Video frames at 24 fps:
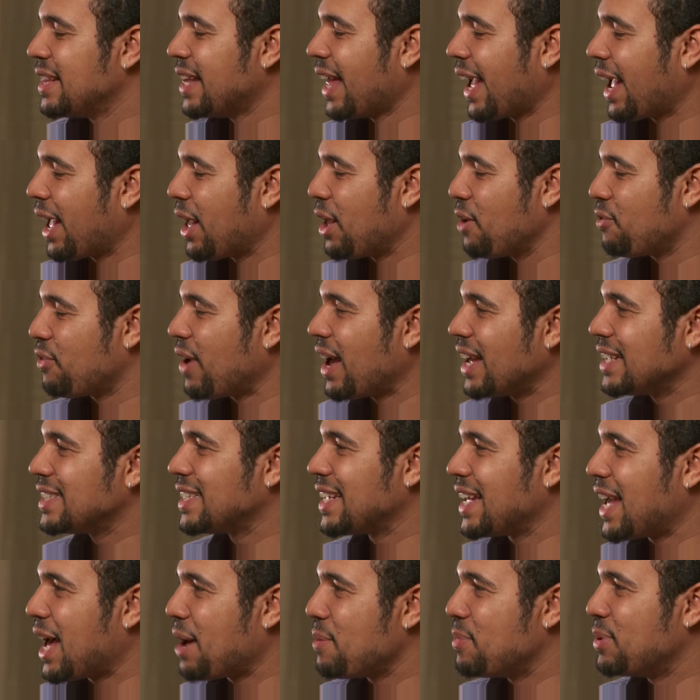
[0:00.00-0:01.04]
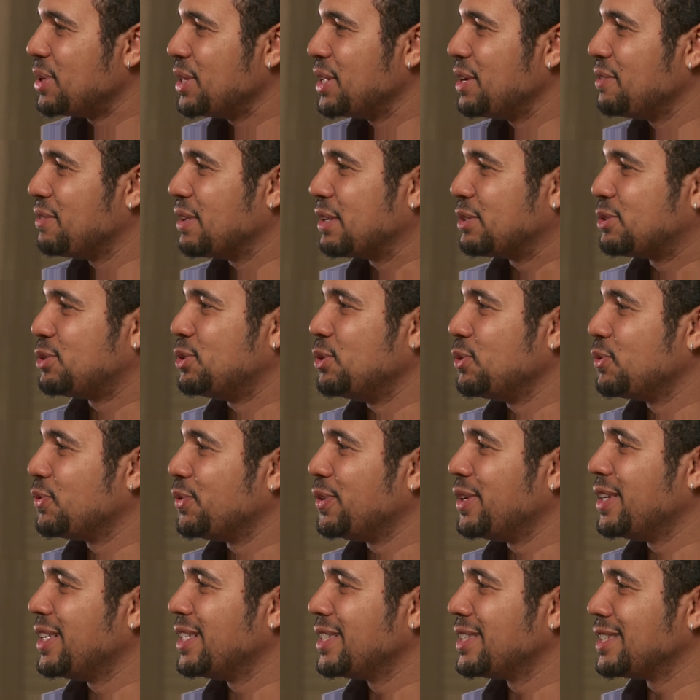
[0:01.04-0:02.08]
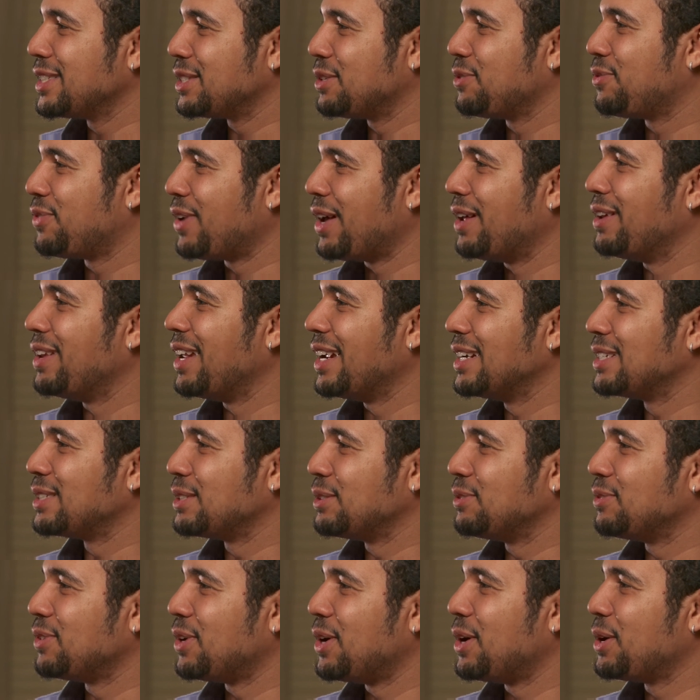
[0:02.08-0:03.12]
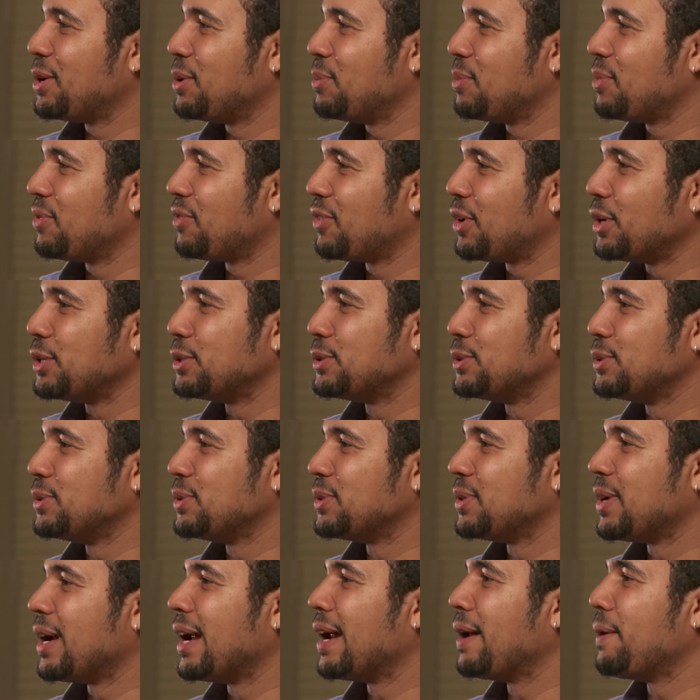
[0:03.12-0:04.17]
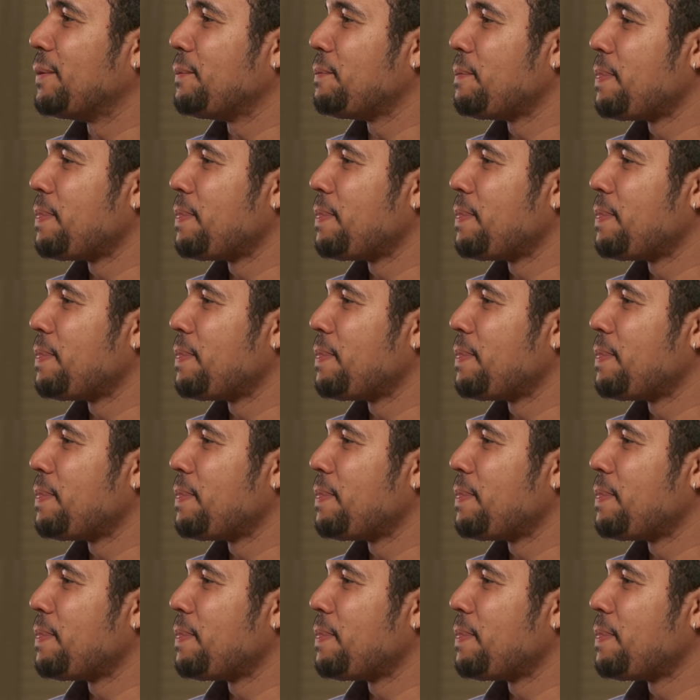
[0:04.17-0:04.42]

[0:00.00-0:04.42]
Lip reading: Like if I say I believe that truthfulness is the foundation of all human virtues, right?